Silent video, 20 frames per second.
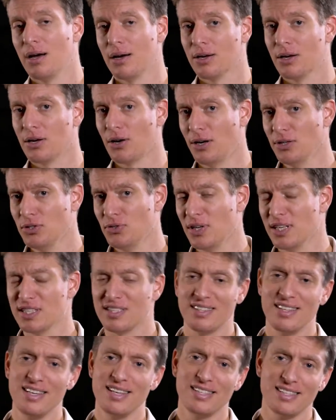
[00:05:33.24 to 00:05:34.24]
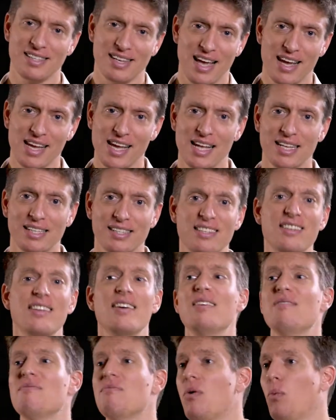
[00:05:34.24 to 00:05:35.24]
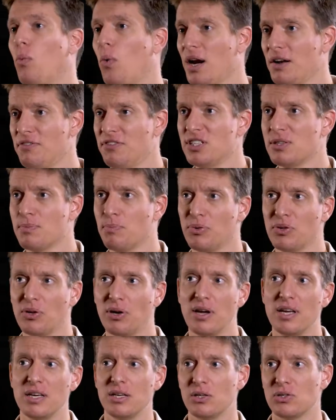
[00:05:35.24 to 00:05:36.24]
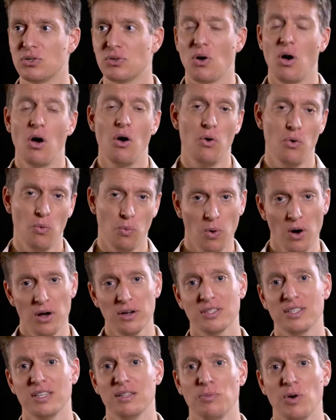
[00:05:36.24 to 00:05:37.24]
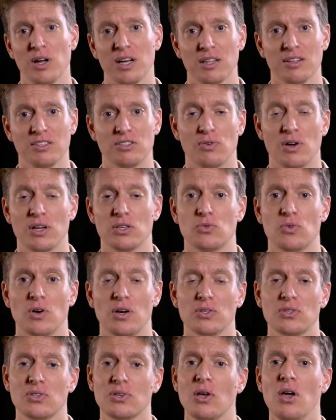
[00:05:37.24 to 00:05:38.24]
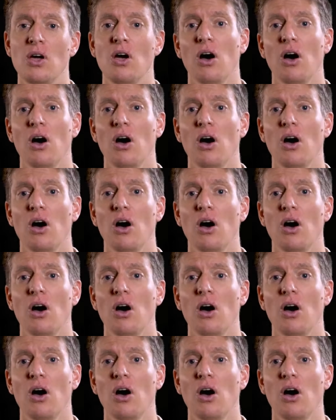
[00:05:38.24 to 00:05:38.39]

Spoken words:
Contrast this against one of his employees who worked in one of these restaurants